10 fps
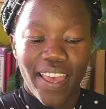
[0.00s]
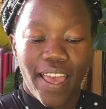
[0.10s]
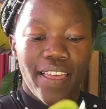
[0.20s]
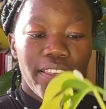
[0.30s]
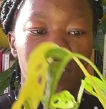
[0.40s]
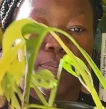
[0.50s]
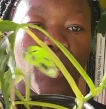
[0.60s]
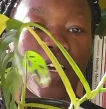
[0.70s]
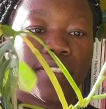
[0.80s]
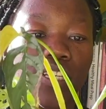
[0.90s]
And this
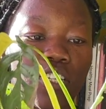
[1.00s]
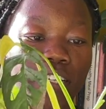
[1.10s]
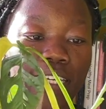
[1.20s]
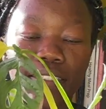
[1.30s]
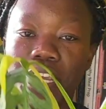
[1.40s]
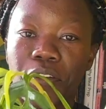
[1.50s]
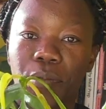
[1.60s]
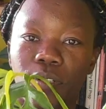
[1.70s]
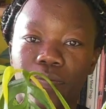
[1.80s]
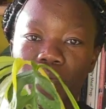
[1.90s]
plant is looking
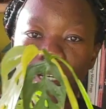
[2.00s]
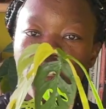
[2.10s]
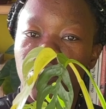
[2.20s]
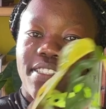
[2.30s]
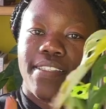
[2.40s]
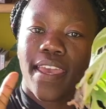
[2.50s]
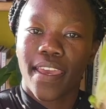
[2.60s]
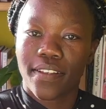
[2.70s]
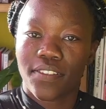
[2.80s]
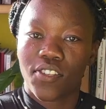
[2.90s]
terrible. I'll just say
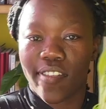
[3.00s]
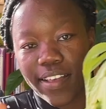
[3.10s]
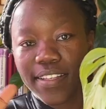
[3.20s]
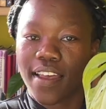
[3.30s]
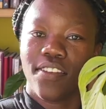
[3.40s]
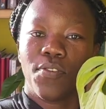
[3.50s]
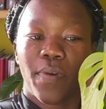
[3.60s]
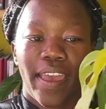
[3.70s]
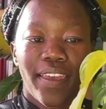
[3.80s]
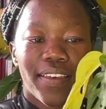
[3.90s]
it so that's out of the
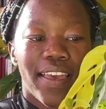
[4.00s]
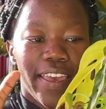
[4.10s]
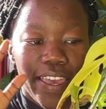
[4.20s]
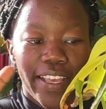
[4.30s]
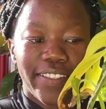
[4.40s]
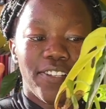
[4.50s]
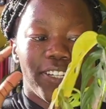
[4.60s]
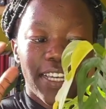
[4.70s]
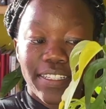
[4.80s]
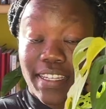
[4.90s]
way. It's
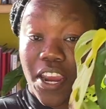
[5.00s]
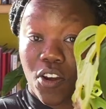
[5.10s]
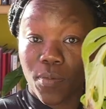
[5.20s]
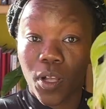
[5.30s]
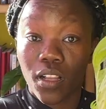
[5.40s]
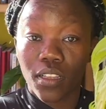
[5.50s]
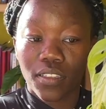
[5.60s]
looking terrible.